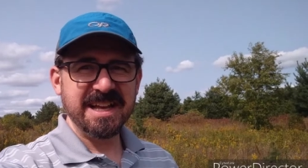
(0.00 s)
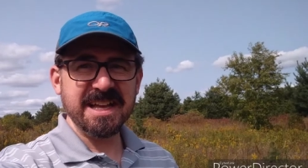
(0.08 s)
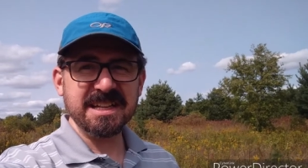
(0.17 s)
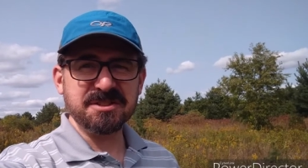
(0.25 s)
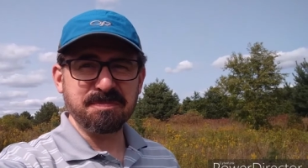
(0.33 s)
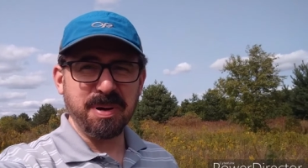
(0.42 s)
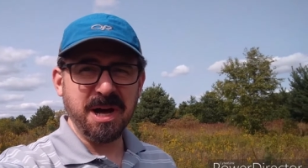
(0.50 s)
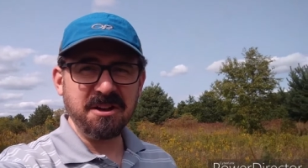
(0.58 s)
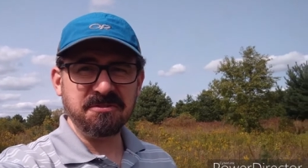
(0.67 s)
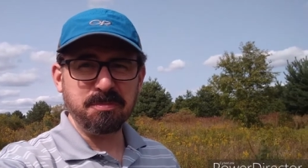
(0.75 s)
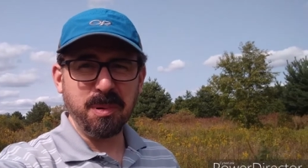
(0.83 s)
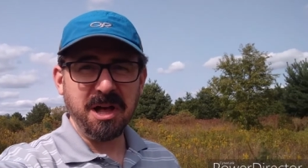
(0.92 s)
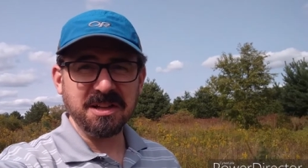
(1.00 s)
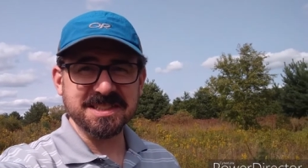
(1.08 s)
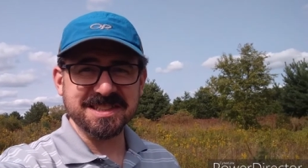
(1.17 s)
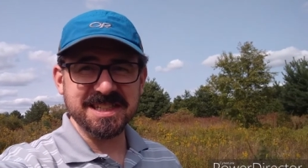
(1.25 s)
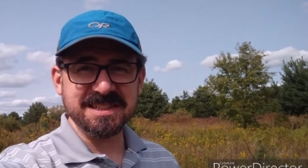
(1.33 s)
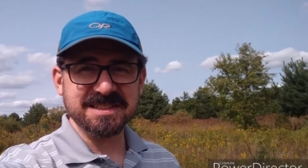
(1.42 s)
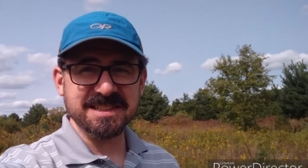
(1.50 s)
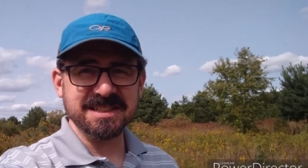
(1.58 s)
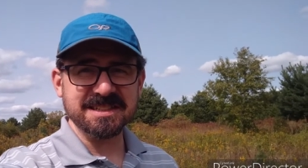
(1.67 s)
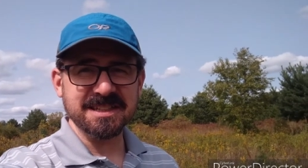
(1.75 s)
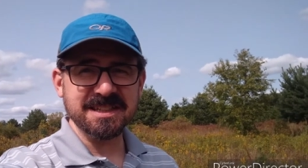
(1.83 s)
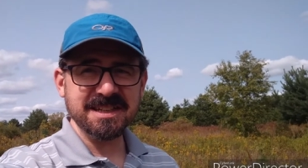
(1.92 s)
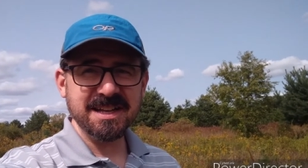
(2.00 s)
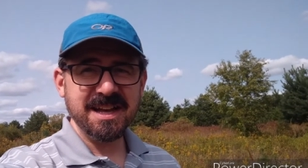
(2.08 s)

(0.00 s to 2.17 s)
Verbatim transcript: It's puffball season.